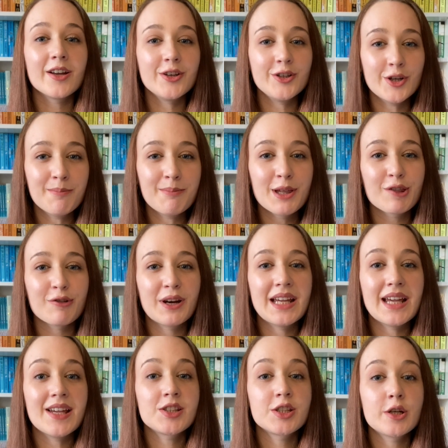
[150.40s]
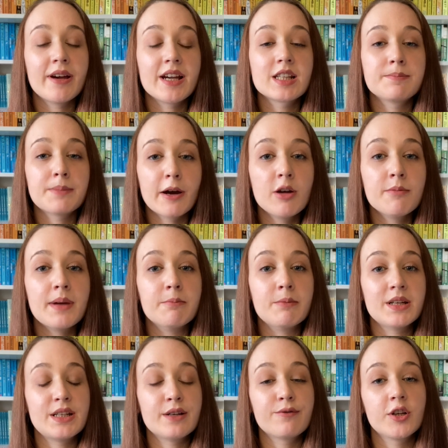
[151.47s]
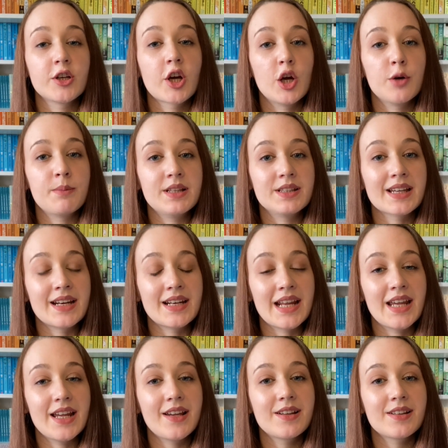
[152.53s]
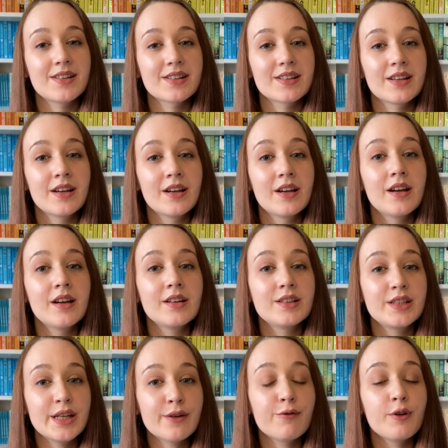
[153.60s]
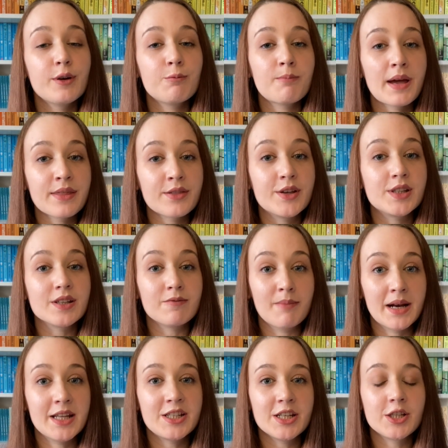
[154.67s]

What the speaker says: Number 3 is to experiment with different coping techniques. Different methods of managing